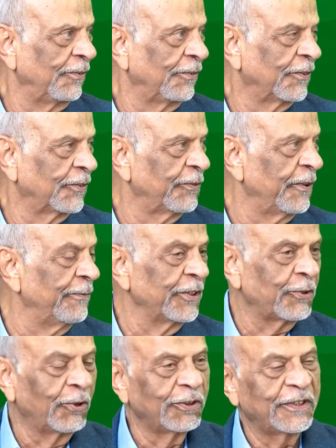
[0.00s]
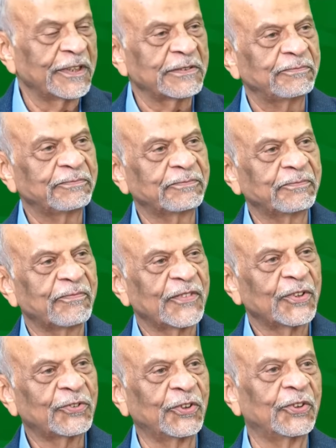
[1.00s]
because we have been called there.
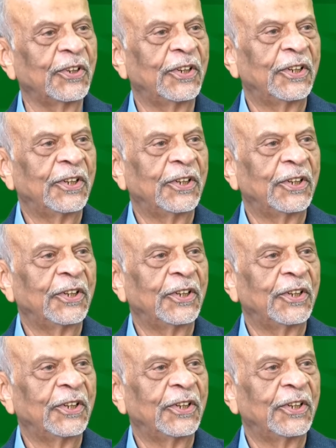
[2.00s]
So